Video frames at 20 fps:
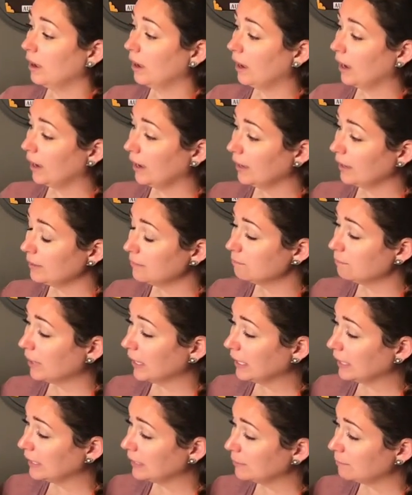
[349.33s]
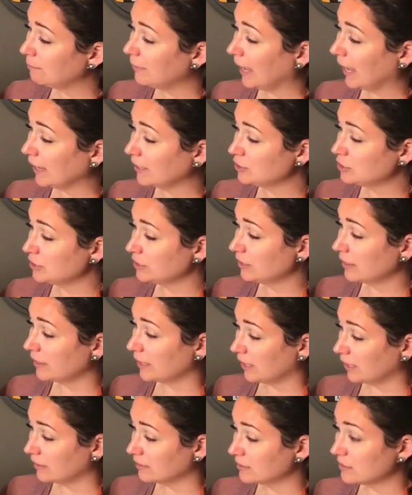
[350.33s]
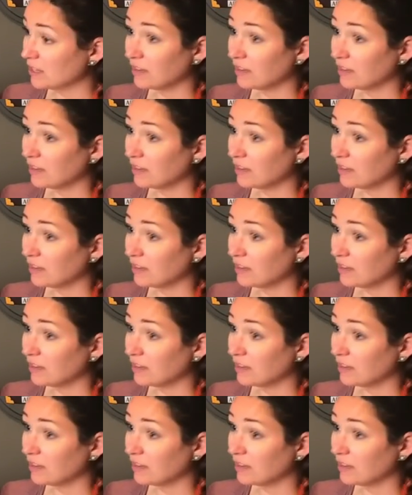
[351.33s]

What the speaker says: I might imagine things